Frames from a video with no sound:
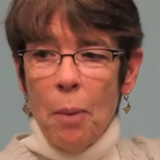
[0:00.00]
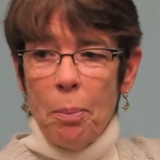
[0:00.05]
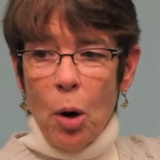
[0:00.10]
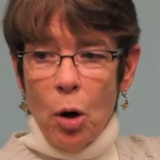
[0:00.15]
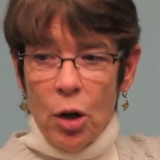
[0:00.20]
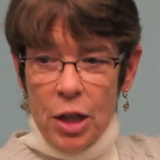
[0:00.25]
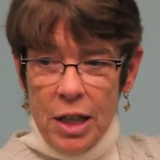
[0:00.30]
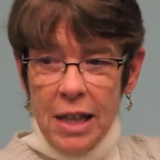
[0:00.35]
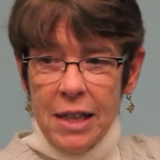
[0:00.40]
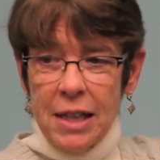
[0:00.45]

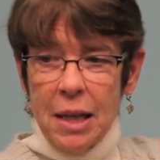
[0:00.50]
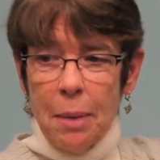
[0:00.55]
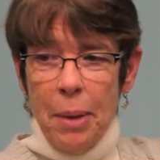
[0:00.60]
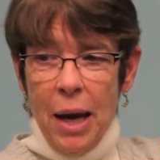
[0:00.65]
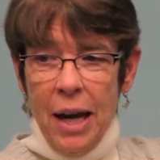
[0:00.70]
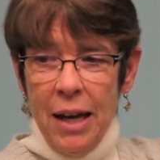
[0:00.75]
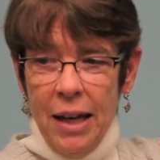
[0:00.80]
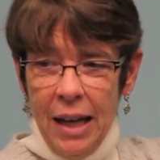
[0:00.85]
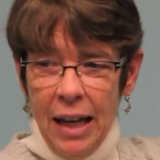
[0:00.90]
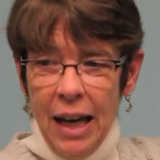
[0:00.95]

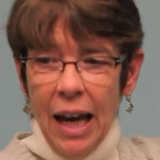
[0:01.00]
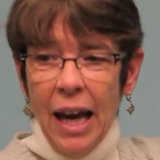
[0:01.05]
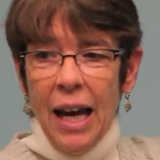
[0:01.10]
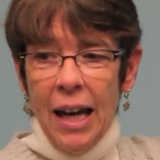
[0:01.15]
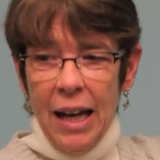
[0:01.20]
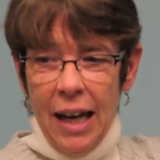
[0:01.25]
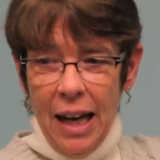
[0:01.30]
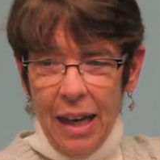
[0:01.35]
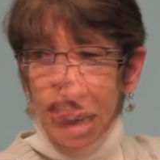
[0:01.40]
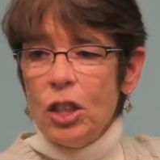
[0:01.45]
participating
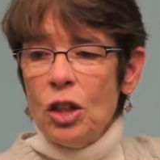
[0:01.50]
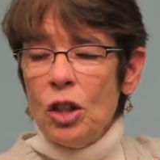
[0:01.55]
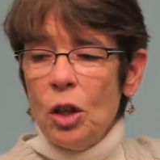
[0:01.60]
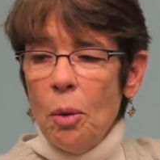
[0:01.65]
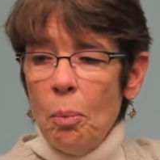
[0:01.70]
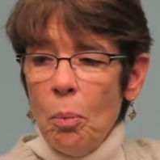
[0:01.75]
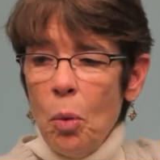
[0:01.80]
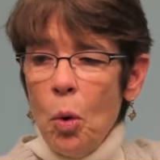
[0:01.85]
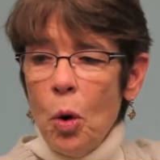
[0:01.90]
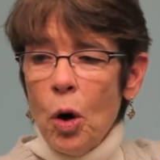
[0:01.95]
in it. The
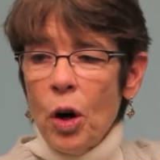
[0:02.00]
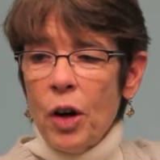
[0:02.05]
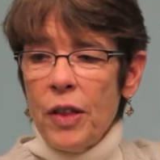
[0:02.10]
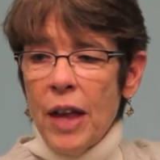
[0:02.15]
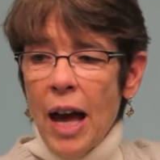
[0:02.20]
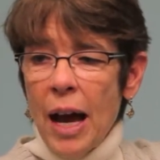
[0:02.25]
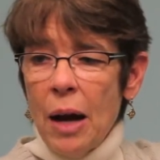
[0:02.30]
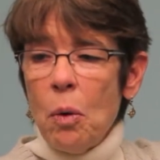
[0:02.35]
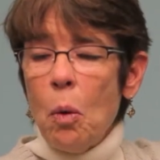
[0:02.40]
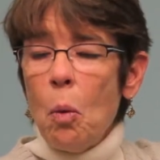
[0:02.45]
more
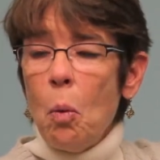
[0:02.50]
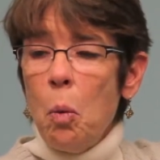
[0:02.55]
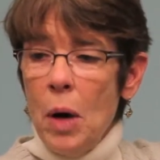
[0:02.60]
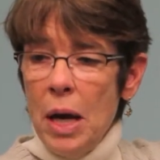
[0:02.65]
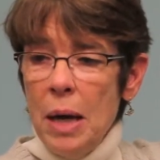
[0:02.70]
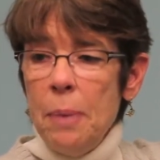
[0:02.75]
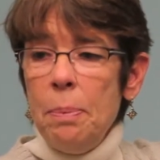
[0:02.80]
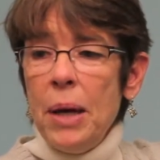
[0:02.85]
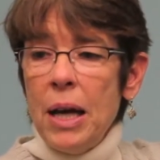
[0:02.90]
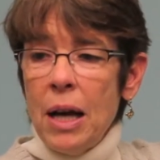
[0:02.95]
that
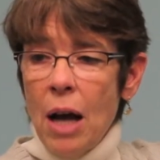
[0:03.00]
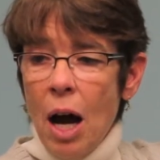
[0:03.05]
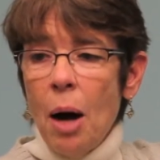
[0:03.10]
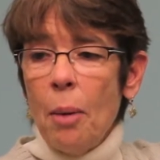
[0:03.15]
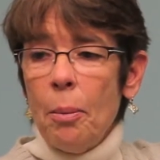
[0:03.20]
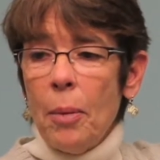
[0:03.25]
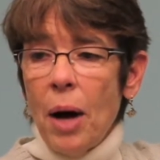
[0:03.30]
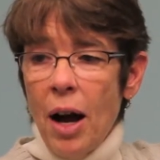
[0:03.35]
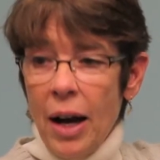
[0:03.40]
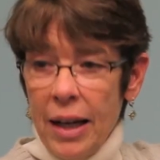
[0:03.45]
we
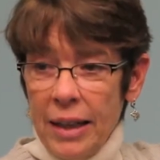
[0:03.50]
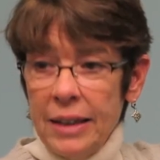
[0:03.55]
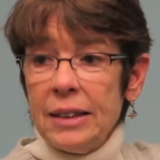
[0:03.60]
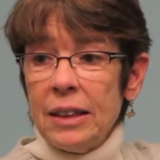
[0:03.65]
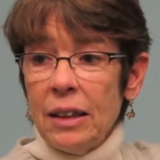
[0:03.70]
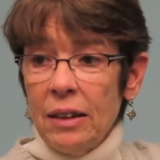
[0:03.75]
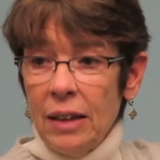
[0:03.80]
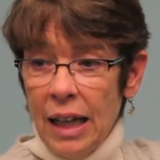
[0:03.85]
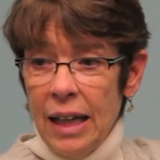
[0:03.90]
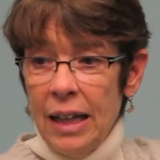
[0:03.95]
become
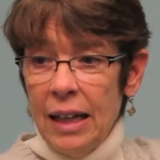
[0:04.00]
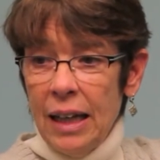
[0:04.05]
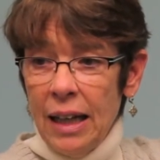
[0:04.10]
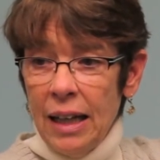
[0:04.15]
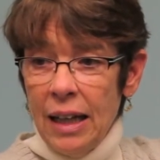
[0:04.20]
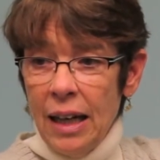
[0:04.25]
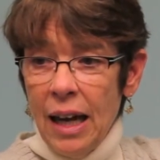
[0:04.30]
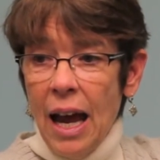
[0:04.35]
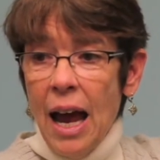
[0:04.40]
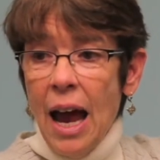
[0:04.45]
isolated
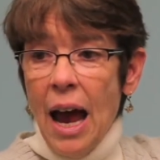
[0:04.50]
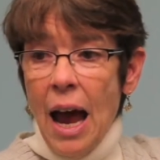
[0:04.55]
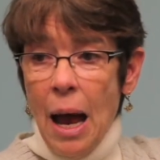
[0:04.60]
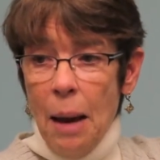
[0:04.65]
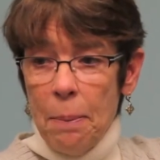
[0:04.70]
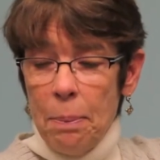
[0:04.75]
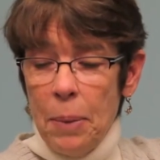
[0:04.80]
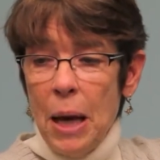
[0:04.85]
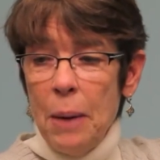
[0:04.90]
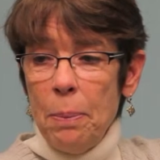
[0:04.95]

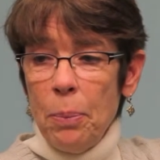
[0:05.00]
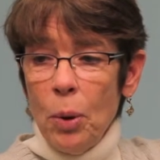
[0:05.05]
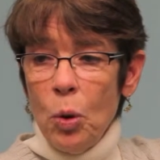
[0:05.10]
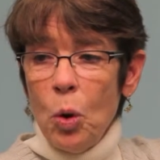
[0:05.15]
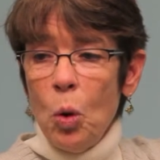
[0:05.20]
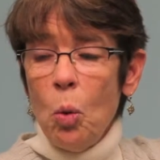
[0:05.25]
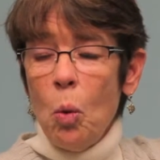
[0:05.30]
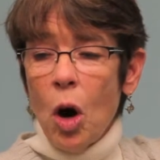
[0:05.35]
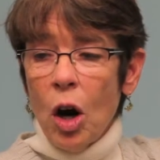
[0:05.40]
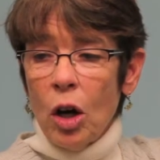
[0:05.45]
and people
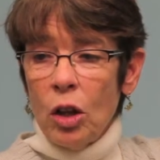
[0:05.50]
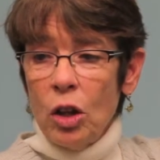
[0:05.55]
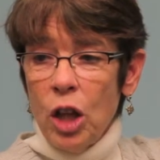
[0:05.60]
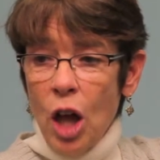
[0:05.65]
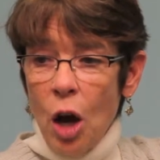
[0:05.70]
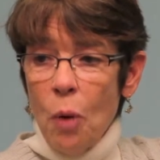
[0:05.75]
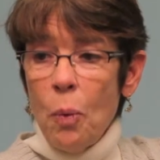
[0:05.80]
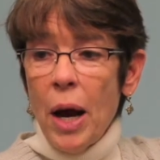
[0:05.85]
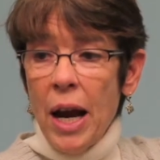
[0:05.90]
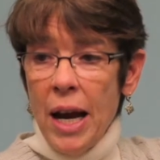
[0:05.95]
who are
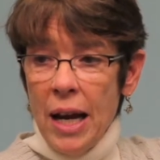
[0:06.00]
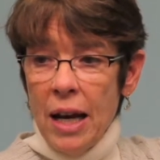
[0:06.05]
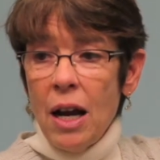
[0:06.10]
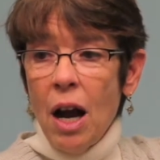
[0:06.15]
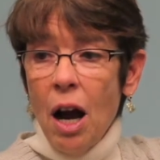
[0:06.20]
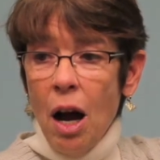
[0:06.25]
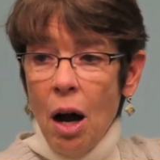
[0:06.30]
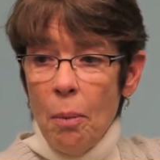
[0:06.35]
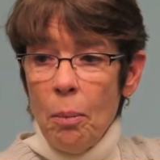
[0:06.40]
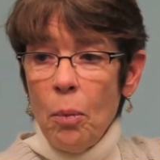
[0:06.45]
low
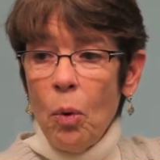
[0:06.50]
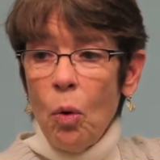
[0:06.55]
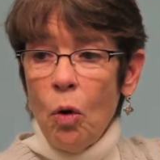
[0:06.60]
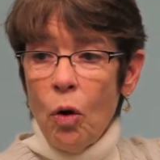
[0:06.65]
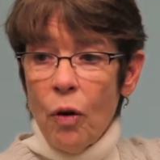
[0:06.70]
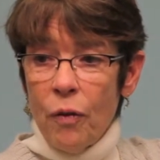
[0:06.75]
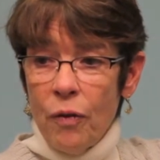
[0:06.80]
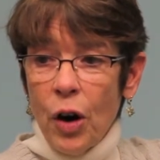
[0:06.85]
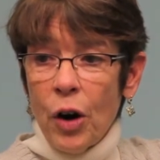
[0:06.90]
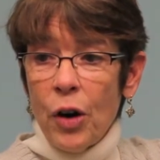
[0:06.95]
income
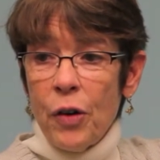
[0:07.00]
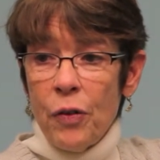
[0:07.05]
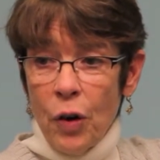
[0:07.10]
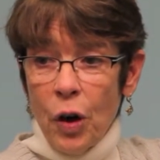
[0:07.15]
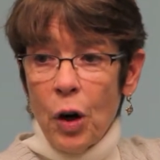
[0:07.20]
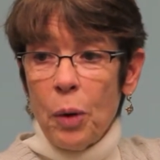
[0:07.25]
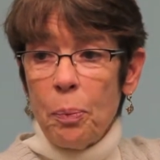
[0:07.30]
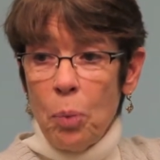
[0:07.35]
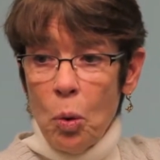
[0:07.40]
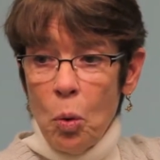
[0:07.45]
or very,
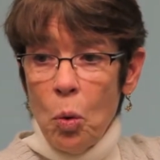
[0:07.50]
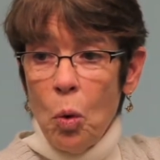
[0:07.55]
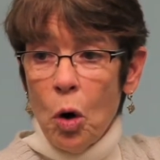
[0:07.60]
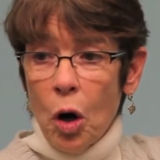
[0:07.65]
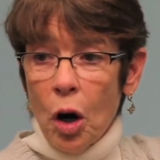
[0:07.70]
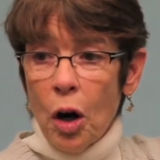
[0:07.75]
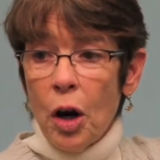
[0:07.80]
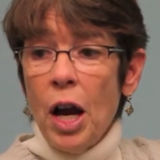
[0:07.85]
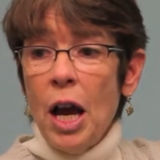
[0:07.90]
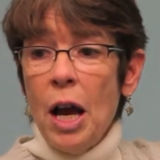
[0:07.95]
very
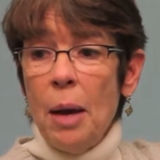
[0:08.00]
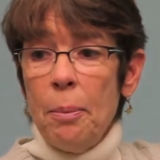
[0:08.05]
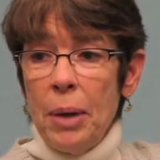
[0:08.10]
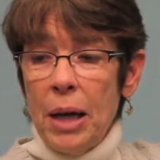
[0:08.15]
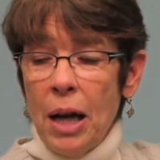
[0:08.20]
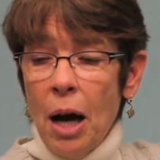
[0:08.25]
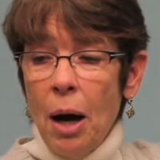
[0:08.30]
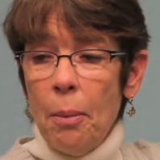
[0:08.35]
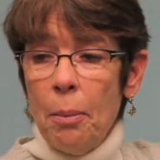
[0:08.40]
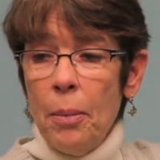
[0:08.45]
poor
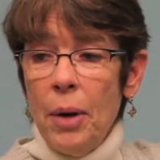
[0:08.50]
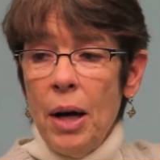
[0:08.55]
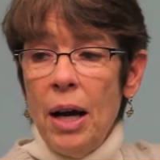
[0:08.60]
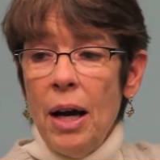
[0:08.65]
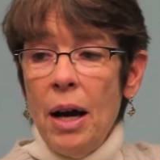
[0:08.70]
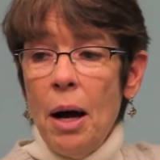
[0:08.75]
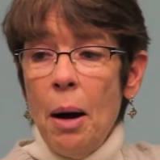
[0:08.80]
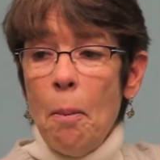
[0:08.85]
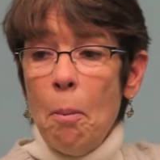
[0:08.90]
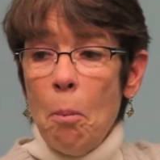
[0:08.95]
become
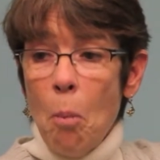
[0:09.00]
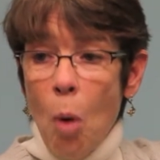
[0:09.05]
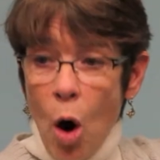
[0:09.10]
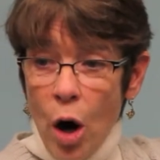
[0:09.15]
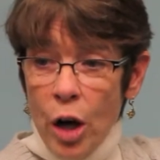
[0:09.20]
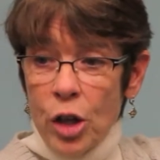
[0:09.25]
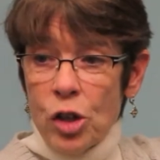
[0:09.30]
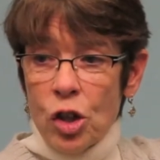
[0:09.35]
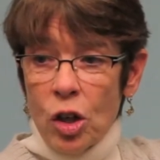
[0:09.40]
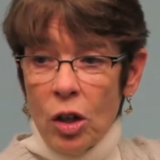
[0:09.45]

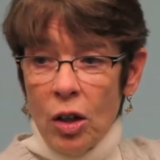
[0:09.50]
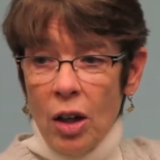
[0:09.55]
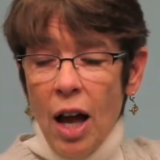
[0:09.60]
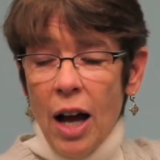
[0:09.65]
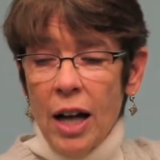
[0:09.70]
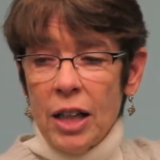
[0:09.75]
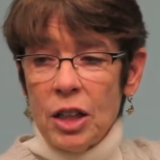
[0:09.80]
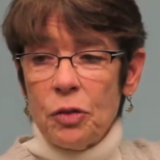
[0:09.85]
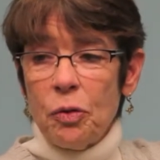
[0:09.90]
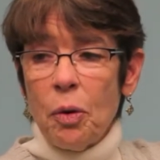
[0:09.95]

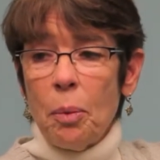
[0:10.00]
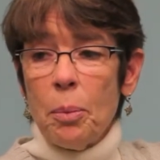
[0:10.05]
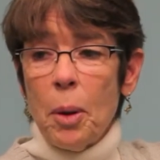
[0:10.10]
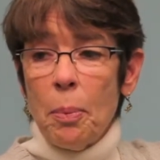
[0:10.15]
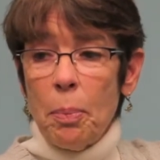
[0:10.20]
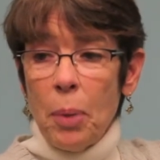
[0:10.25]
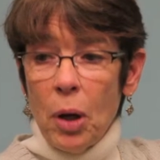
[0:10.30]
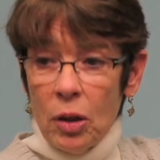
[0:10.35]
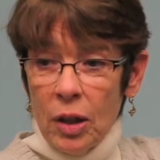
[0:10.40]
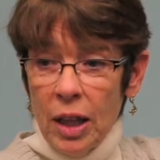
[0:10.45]
marginalized from the
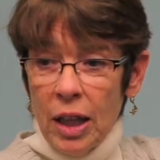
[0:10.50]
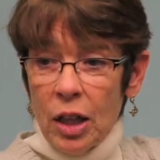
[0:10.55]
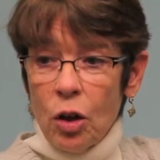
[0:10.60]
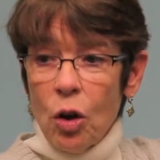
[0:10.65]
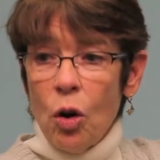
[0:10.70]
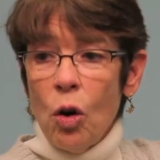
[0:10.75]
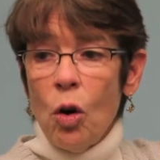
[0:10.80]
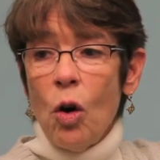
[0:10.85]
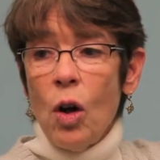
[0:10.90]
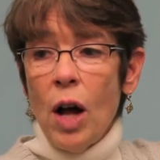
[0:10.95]

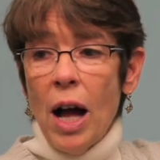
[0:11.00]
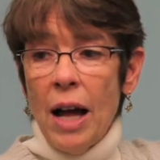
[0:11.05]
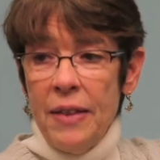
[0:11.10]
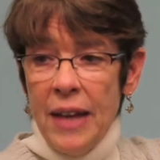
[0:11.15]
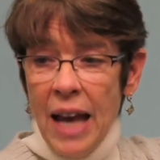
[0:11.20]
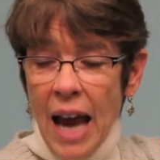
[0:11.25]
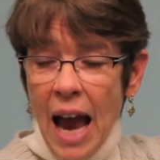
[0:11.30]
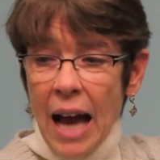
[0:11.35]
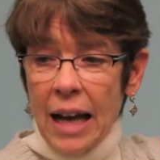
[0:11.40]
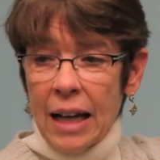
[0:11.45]
political and
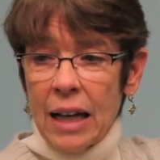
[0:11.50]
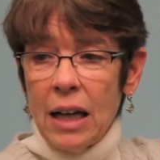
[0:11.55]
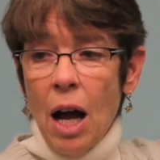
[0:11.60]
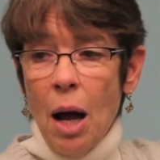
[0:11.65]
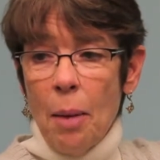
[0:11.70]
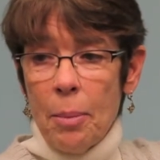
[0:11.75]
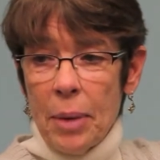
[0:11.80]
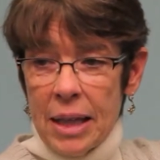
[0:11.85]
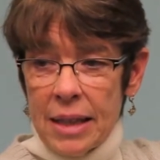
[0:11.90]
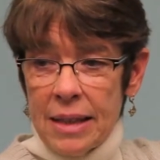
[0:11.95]
the
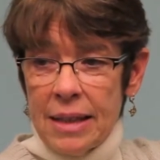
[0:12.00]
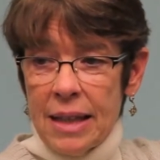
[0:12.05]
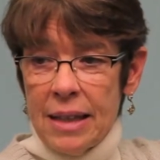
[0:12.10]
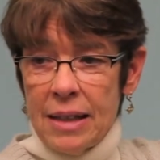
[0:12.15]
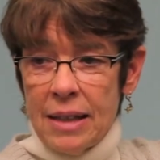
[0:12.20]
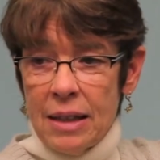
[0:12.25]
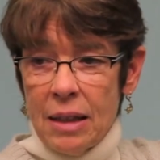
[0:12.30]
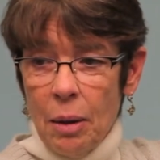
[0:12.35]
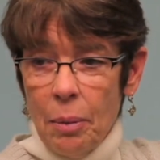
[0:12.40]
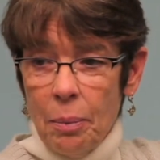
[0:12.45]
economic
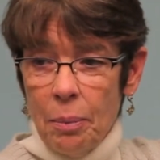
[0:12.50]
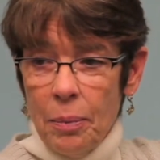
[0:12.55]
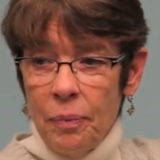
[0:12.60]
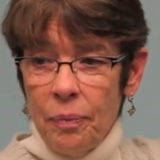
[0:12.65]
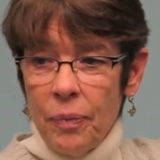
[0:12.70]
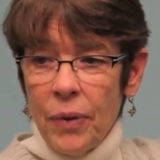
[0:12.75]
system,